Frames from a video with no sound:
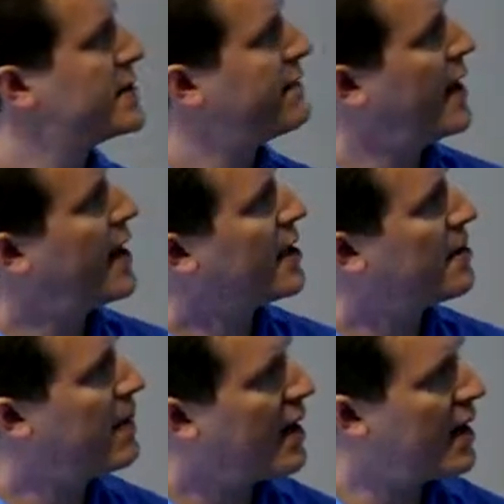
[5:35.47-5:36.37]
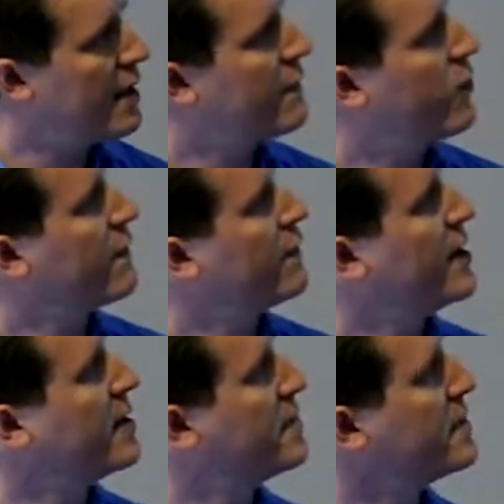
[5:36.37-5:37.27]
defined by the four
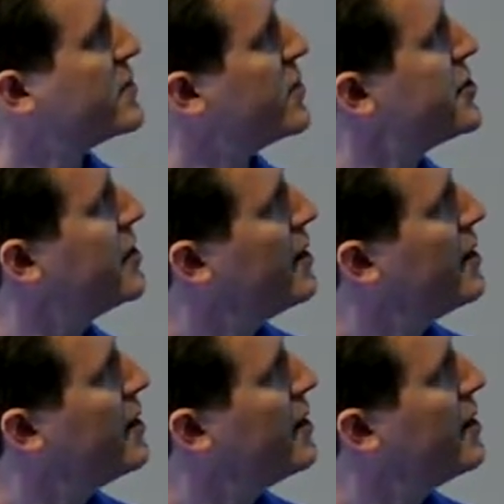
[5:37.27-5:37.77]
freedoms, which